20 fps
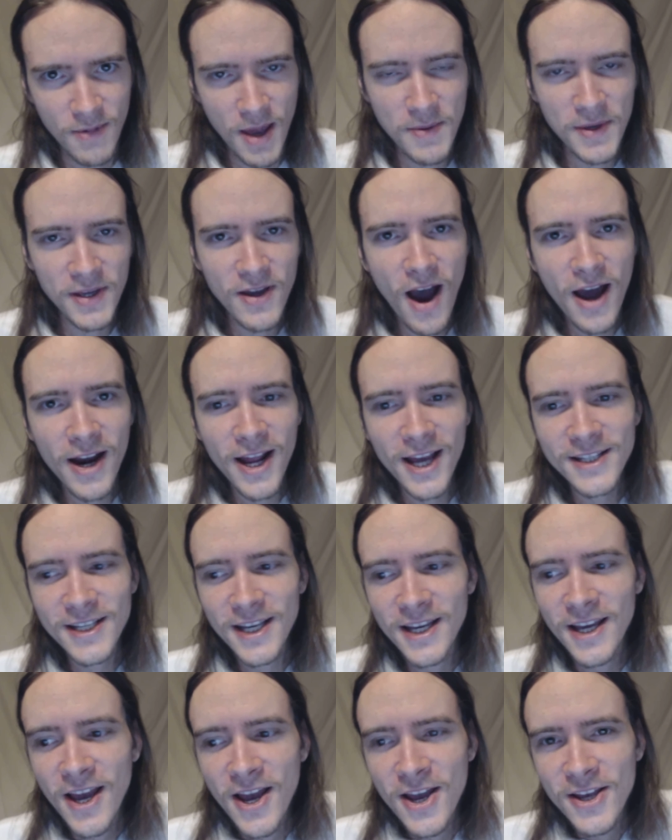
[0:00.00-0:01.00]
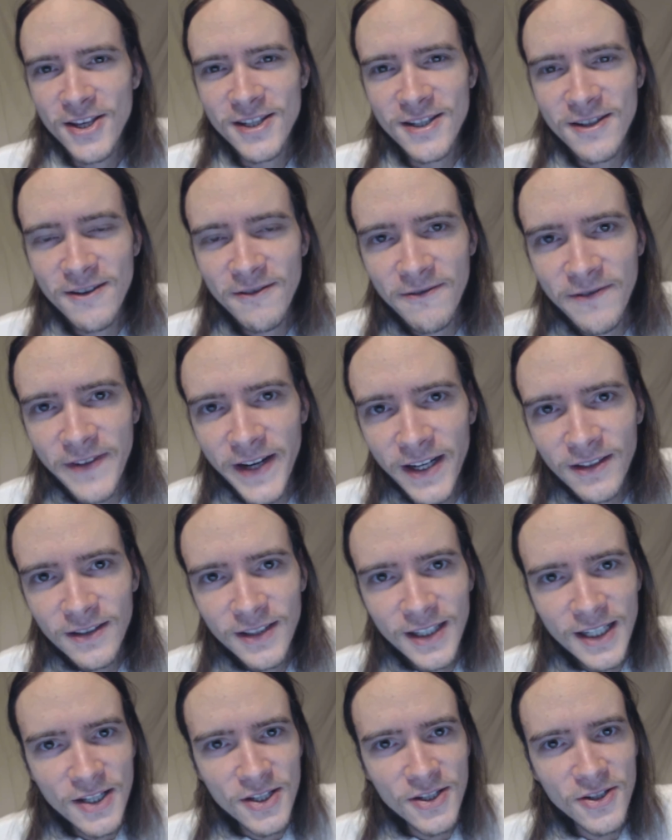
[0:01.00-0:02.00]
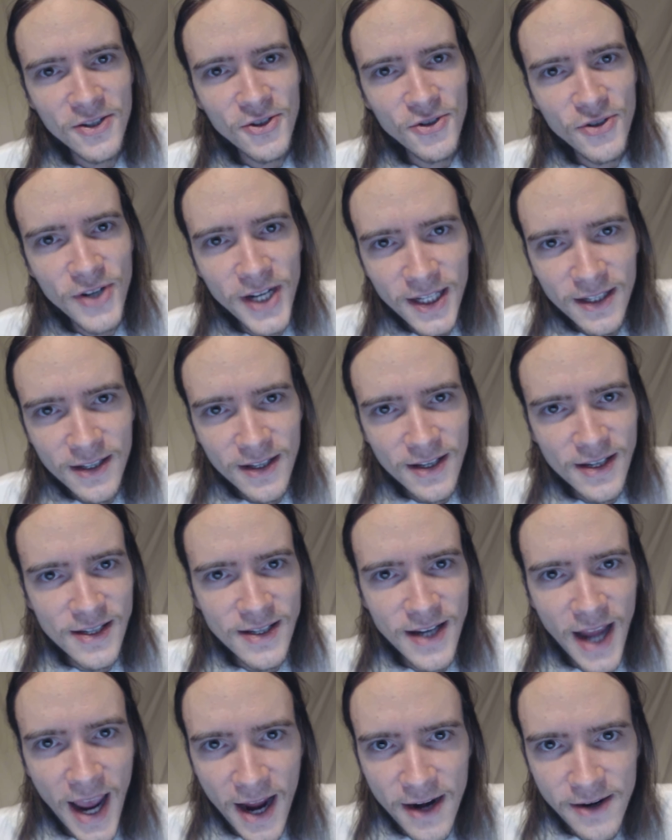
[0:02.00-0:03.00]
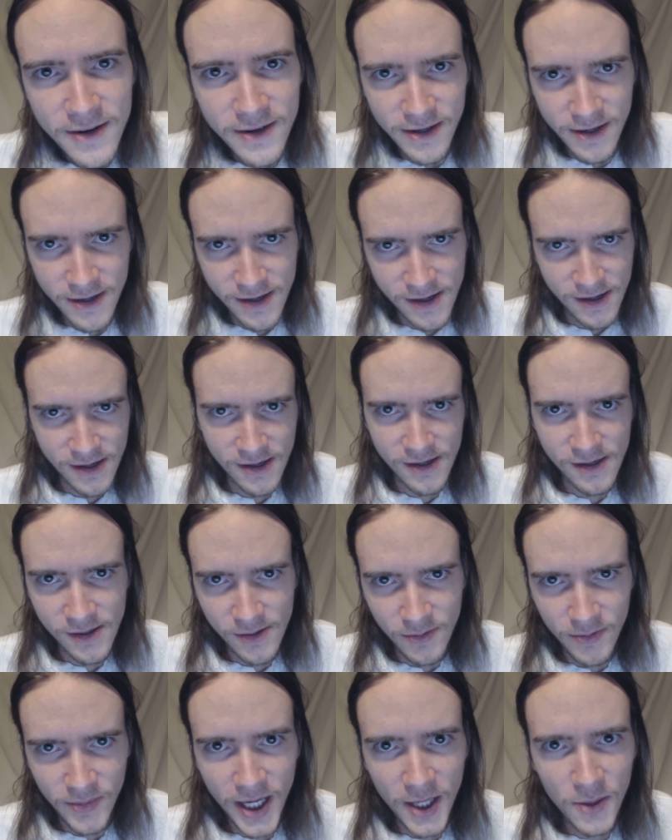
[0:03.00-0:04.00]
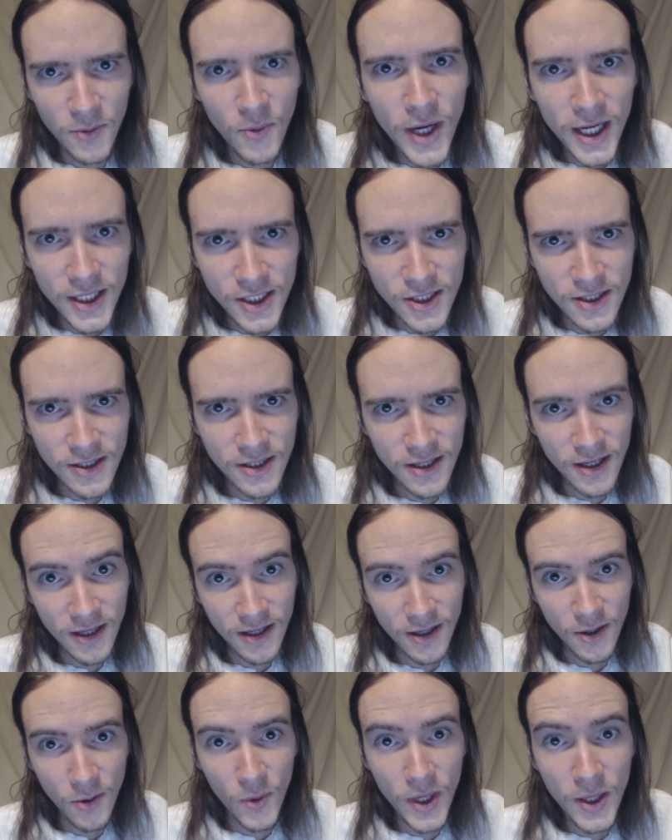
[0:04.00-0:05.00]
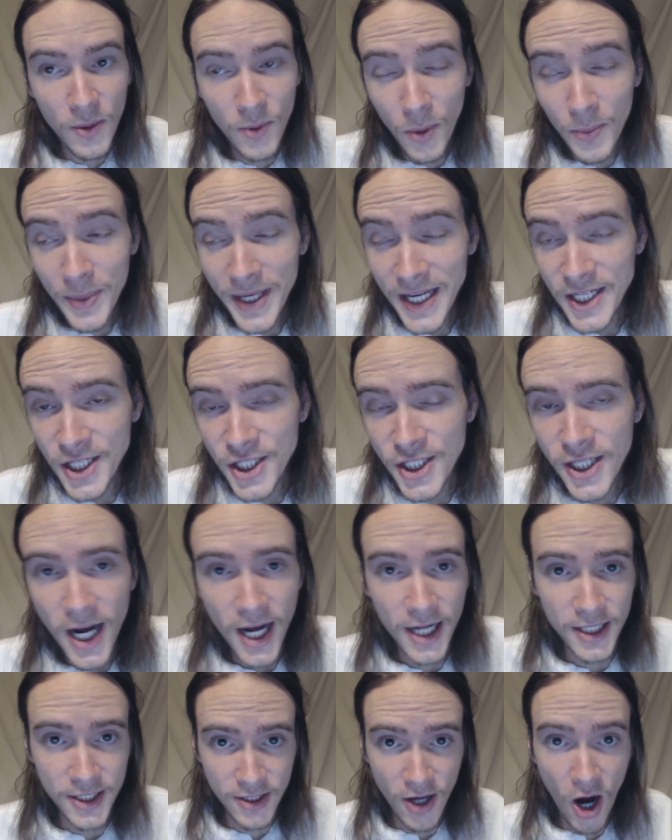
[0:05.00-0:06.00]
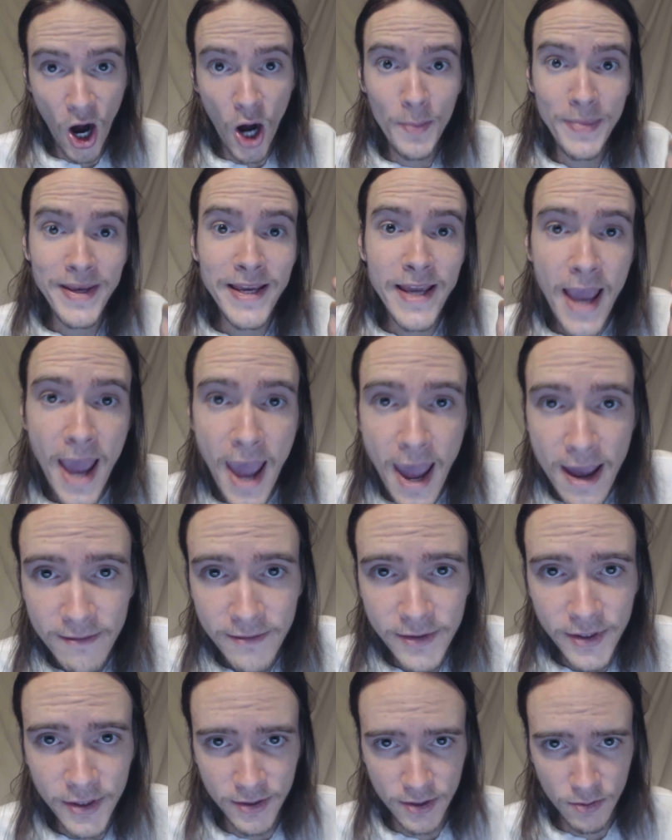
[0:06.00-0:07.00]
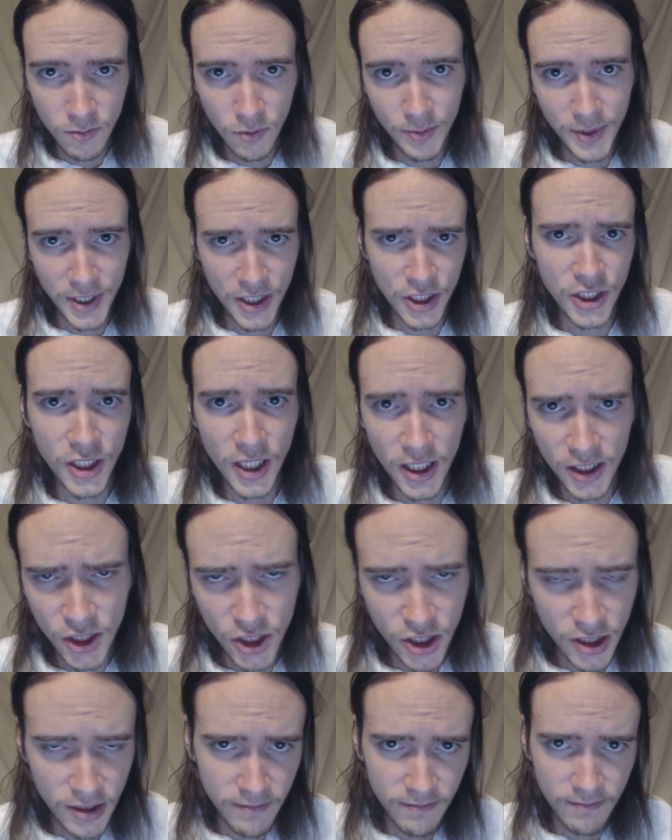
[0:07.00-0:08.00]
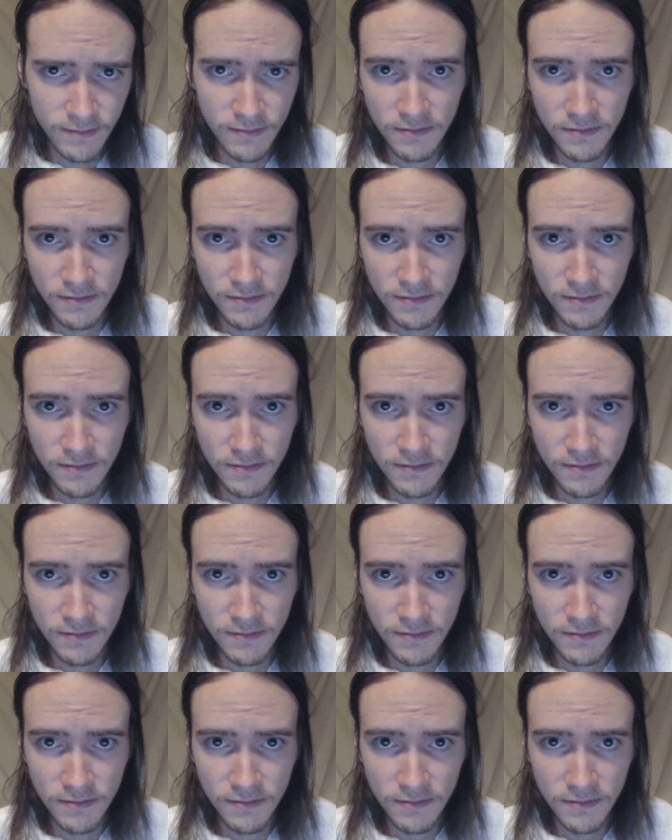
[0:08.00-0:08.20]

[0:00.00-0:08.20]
Maybe God has a severely strict standard by which we will be judged. Our behaviors will be judged.